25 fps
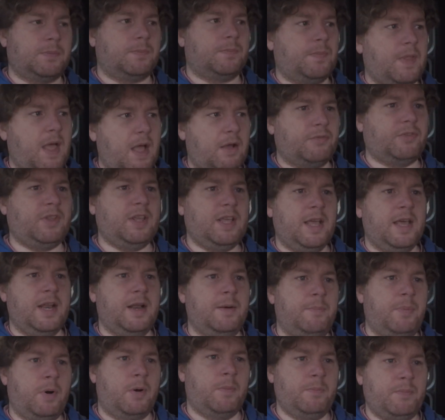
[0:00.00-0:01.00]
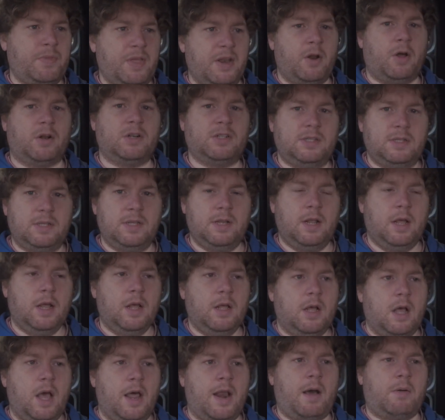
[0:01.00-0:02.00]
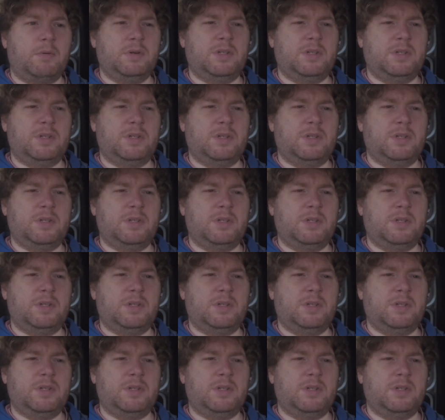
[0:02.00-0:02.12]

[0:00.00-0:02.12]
after you hit a bump. They're not, and I